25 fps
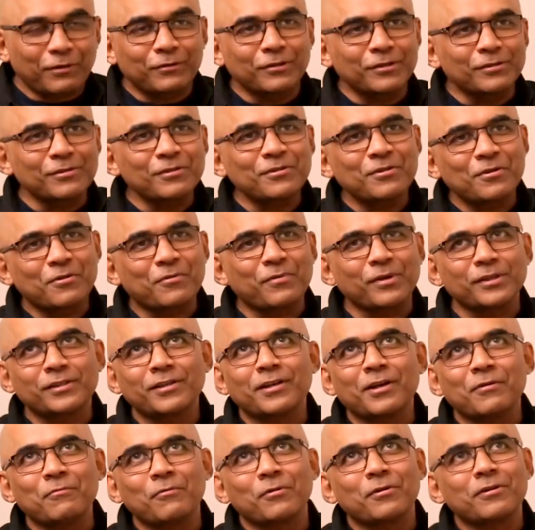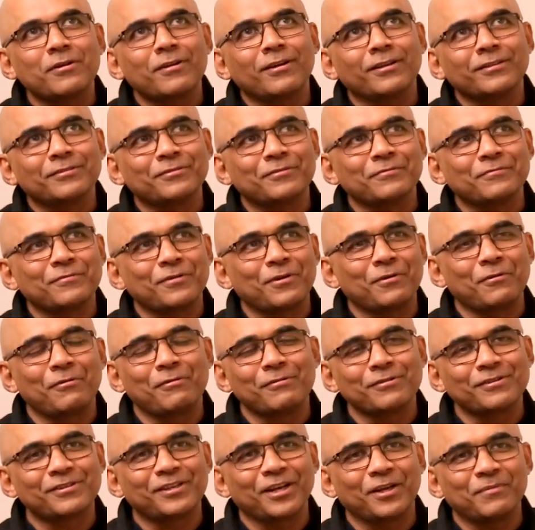Now, this is the question I wanted to ask you for a
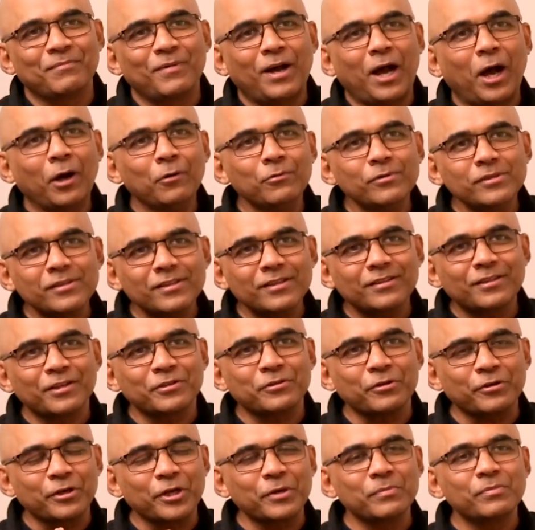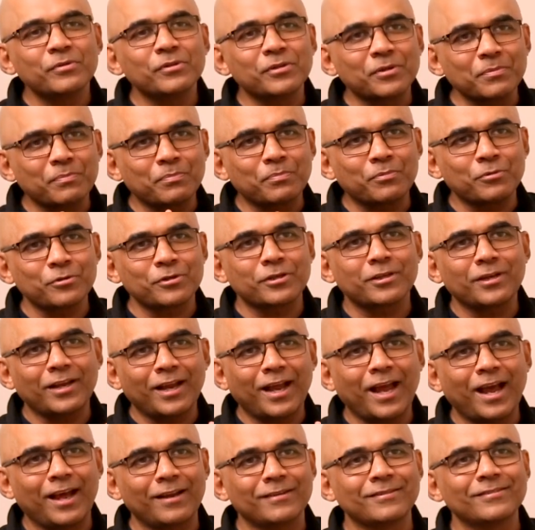long time. How is it that you're able to
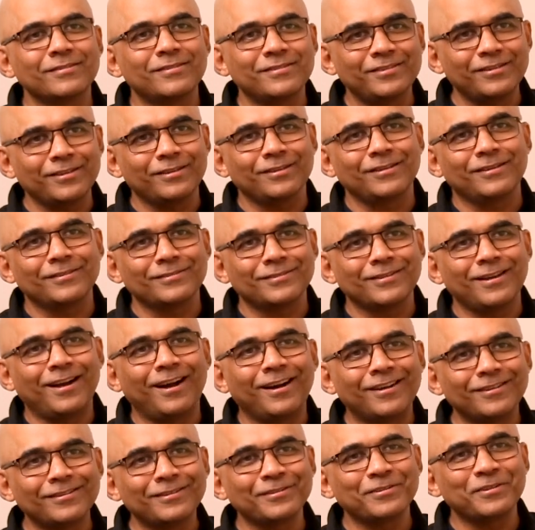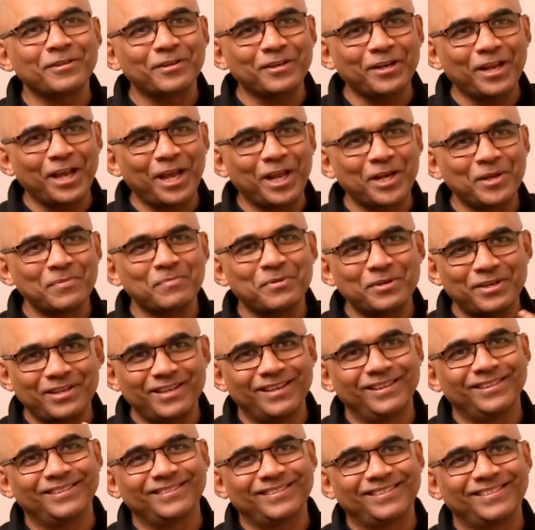push Harris Jayaraj harder than
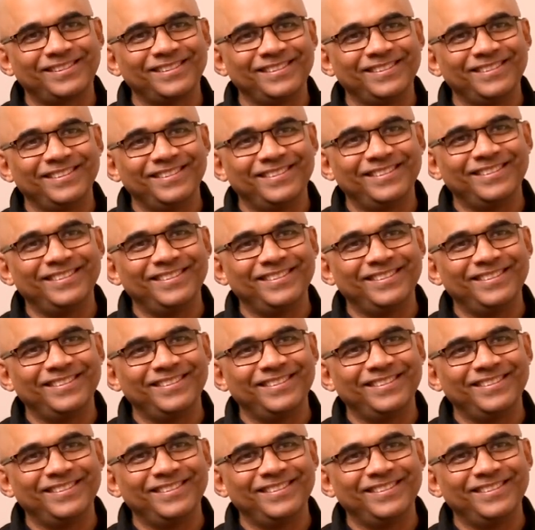anybody else?